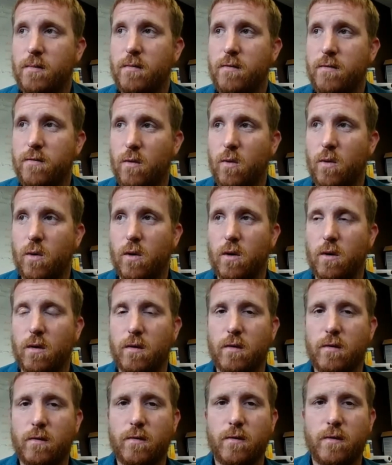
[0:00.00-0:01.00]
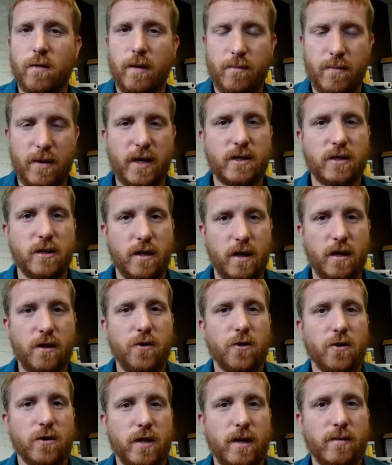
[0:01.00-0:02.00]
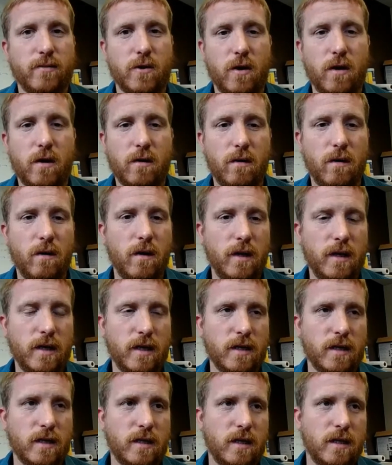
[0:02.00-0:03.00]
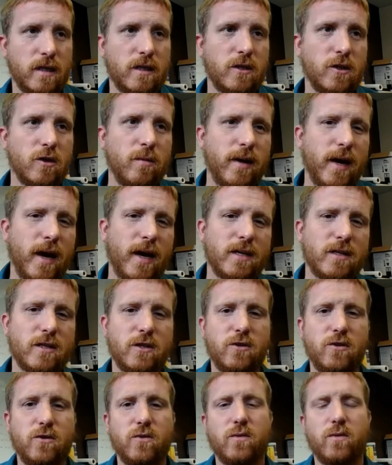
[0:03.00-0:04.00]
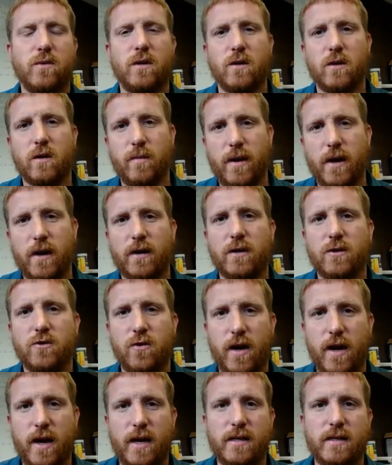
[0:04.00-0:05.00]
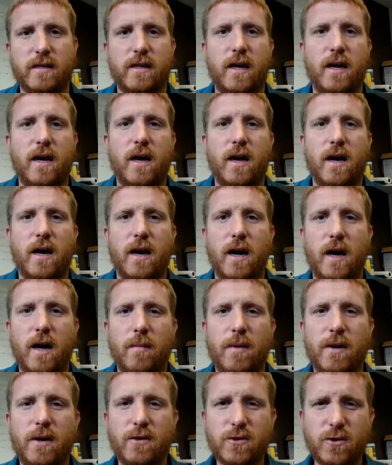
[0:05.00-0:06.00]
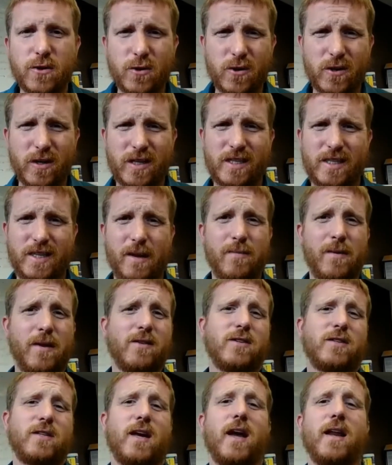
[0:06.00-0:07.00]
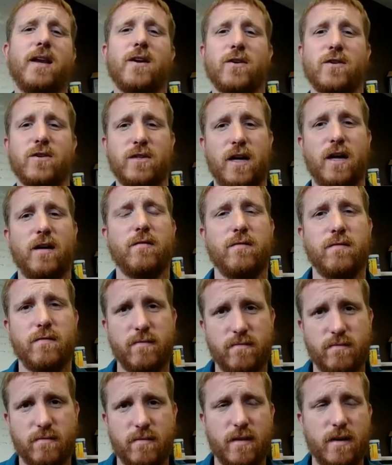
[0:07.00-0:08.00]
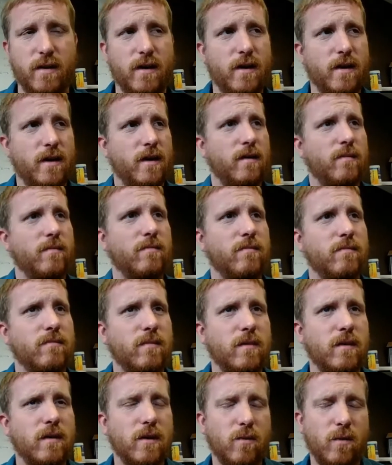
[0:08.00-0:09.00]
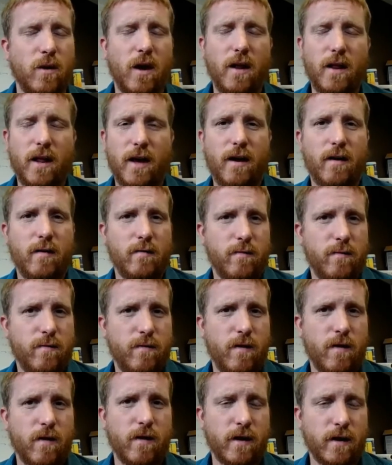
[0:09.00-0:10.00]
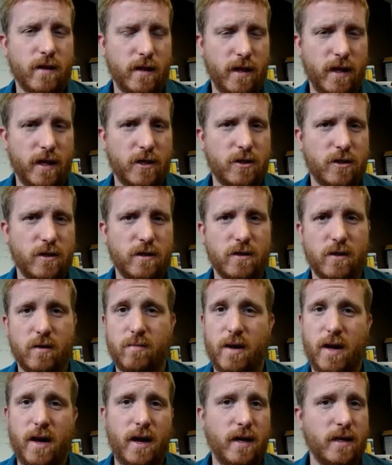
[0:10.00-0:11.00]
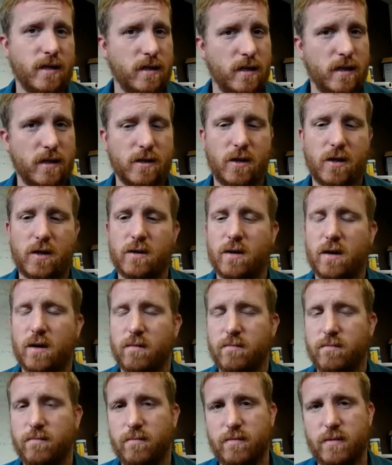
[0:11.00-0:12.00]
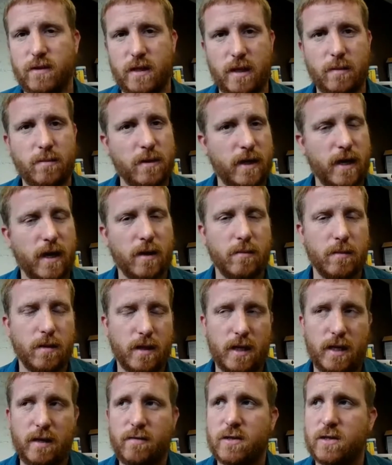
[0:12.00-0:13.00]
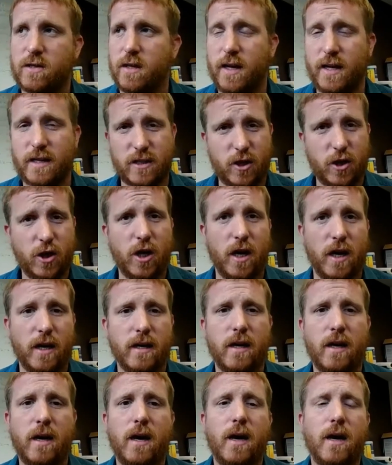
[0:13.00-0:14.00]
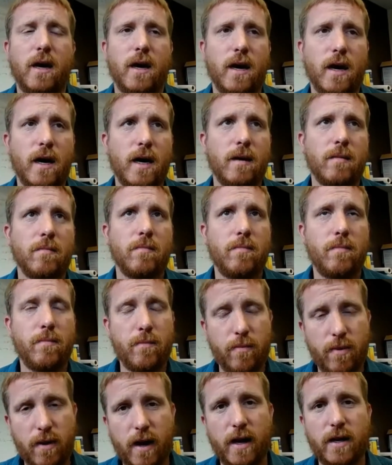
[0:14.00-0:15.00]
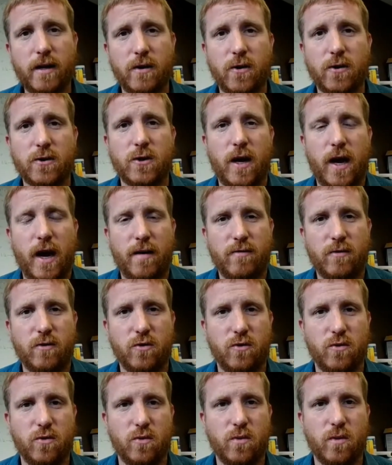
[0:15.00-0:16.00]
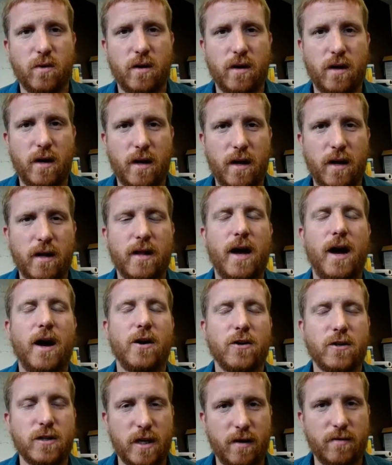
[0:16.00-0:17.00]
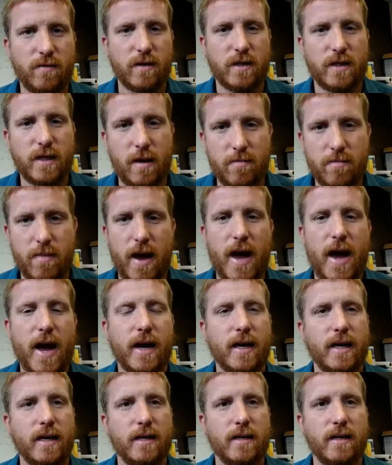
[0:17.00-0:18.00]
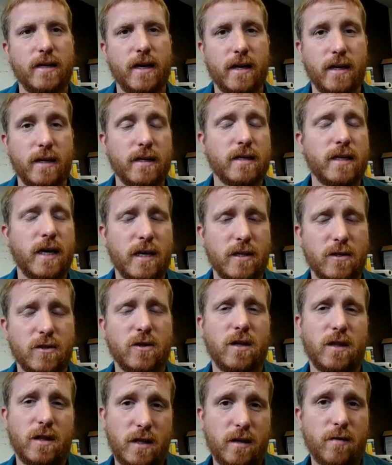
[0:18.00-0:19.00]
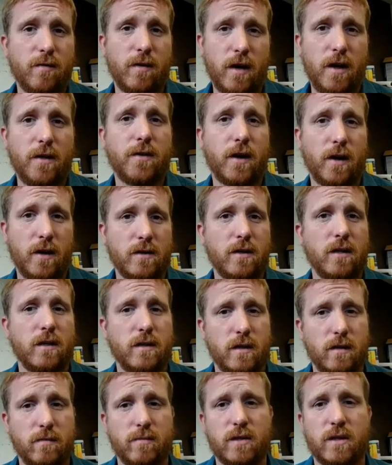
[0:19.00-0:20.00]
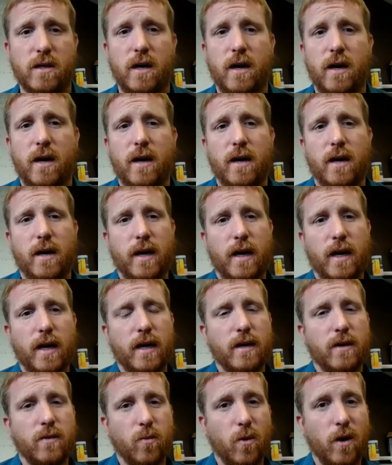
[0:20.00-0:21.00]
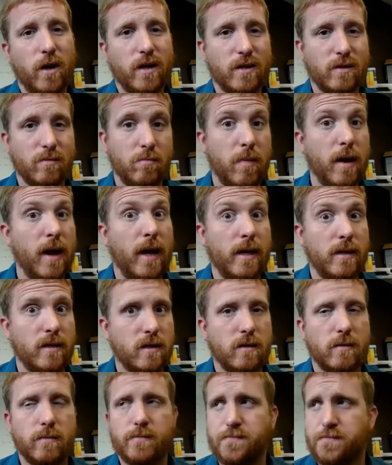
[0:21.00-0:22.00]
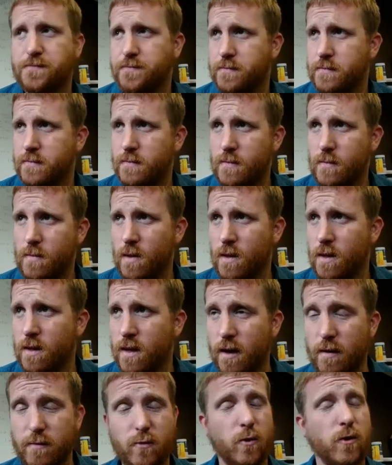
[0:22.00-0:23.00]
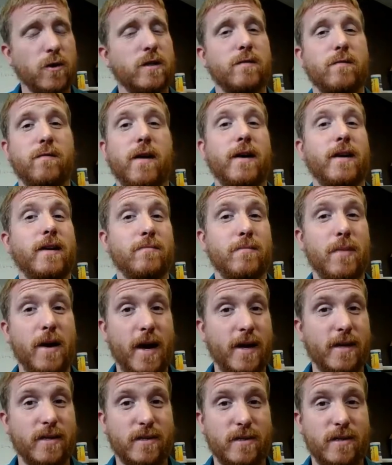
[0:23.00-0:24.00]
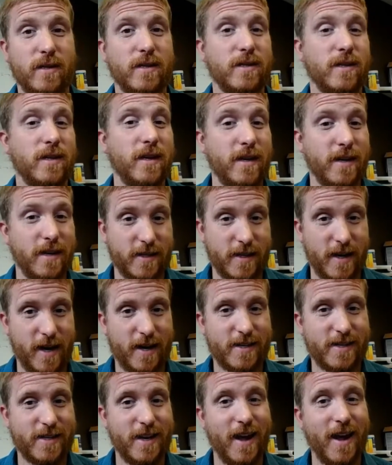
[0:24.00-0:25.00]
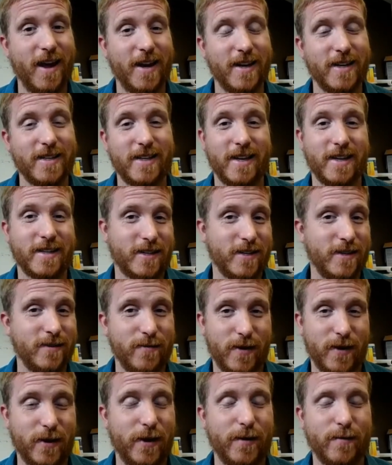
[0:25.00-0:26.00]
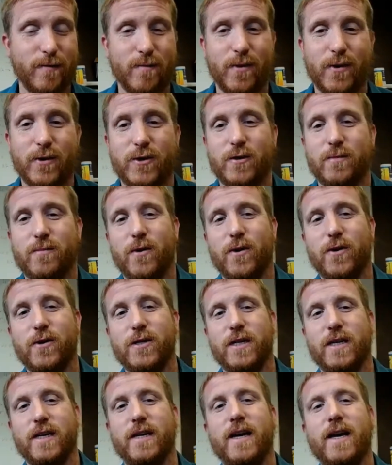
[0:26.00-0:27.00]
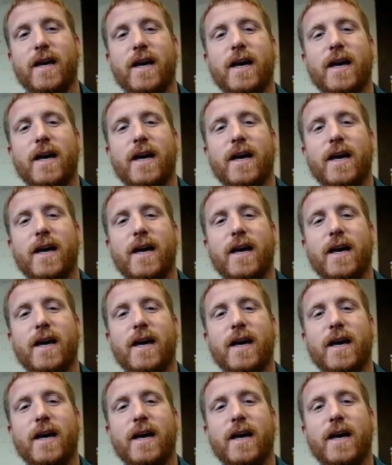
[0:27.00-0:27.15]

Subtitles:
for that, based on that New York Times article, is you'll be asked to compare and contrast, but also sort of step outside of yourself. We all have our inclinations, our biases, our deeply held beliefs, and that's good. But you also have to allow yourself to step back and in this case, look at the different healthcare systems and what is best. Of course, defining best isn't an exact science, and it's going to vary from person to person.